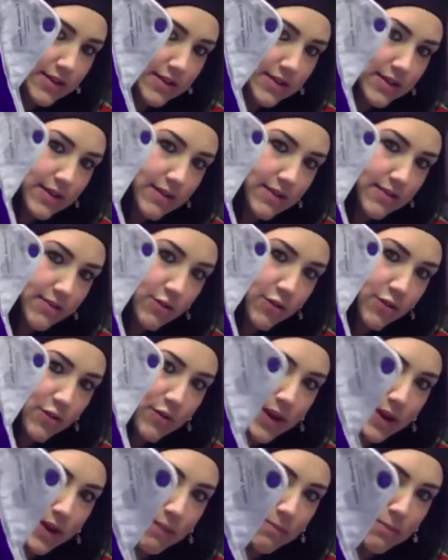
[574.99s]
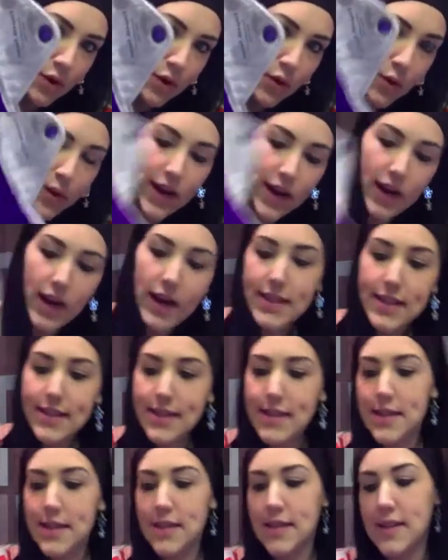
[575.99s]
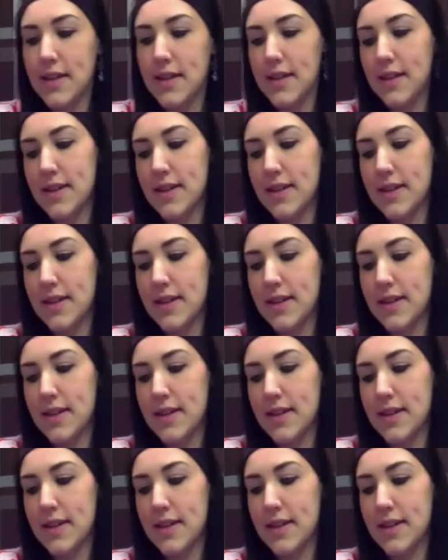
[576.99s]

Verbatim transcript: uh, cream polka dots.